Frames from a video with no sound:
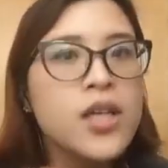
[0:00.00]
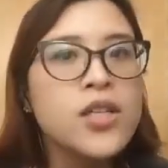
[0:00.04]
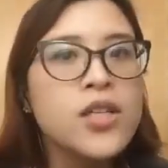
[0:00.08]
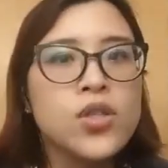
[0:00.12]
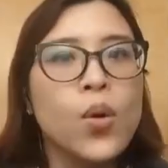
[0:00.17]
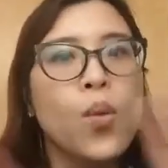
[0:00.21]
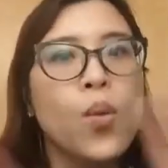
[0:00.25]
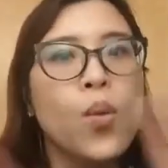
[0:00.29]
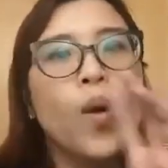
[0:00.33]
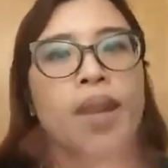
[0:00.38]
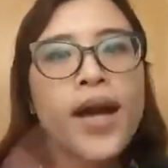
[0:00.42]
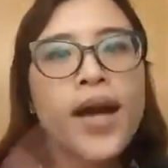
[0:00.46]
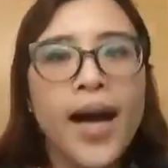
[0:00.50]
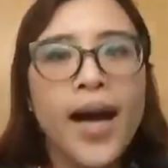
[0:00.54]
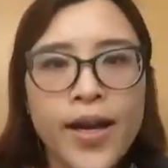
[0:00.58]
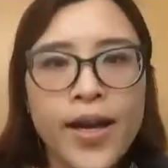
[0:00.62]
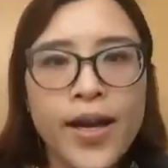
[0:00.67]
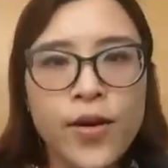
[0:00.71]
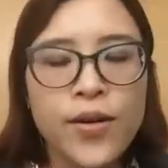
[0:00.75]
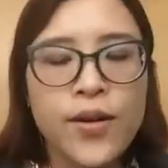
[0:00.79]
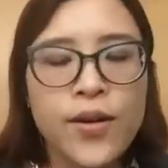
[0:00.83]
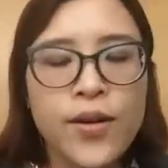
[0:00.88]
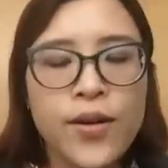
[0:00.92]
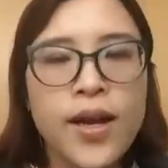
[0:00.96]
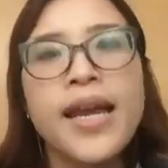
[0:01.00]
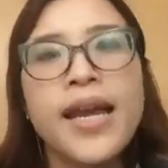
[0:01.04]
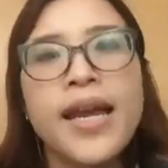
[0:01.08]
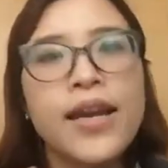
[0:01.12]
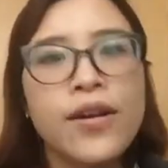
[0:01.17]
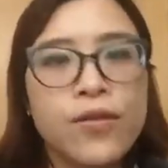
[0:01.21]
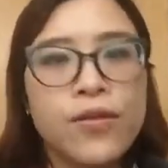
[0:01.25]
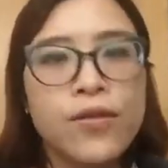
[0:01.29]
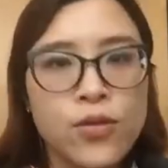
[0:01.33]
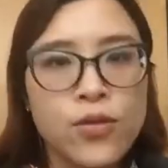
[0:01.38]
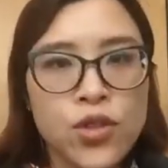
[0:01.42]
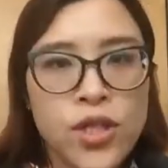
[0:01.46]
So I want to hire an
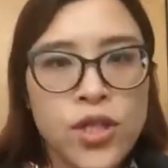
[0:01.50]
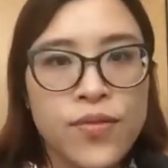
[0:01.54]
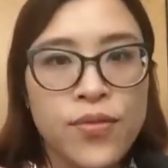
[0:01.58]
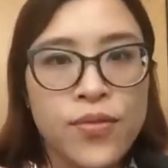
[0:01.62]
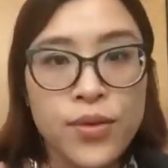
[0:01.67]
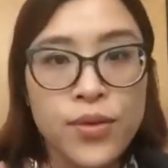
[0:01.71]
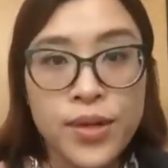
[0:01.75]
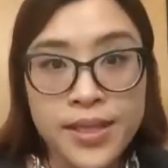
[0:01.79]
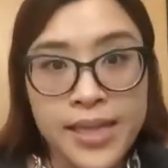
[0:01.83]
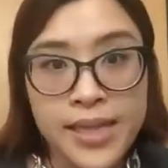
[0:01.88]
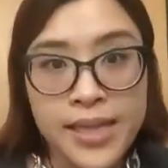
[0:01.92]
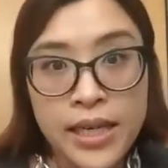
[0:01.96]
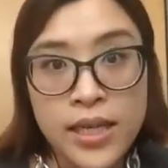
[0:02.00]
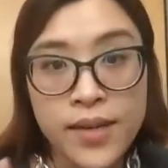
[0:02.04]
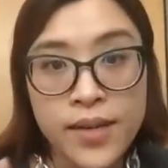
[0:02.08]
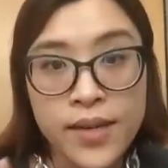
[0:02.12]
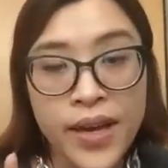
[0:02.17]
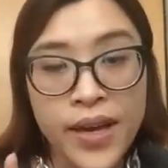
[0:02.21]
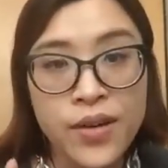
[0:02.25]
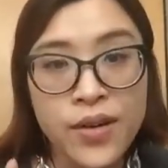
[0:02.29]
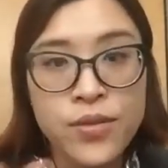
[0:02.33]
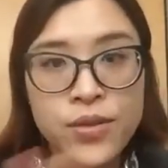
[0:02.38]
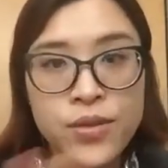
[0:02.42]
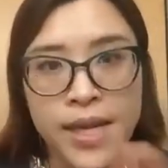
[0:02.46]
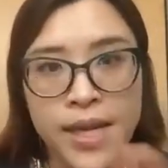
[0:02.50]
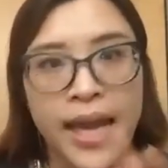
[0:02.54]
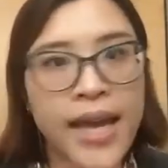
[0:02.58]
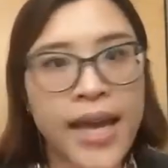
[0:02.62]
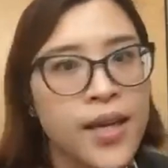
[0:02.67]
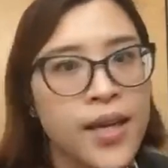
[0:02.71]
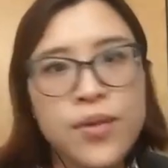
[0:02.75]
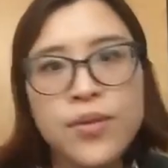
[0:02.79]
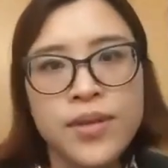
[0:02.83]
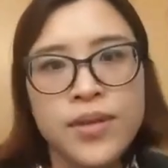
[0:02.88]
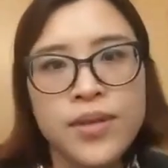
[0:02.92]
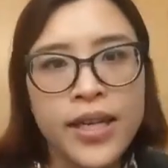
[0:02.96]
editor-in-chief or an executive editor to
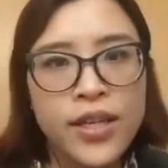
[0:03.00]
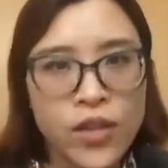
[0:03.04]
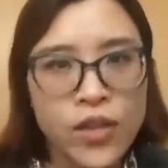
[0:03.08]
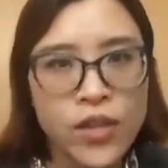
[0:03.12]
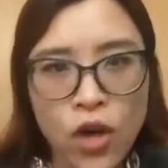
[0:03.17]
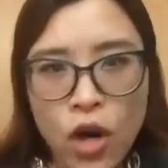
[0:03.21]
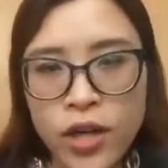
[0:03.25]
handle like the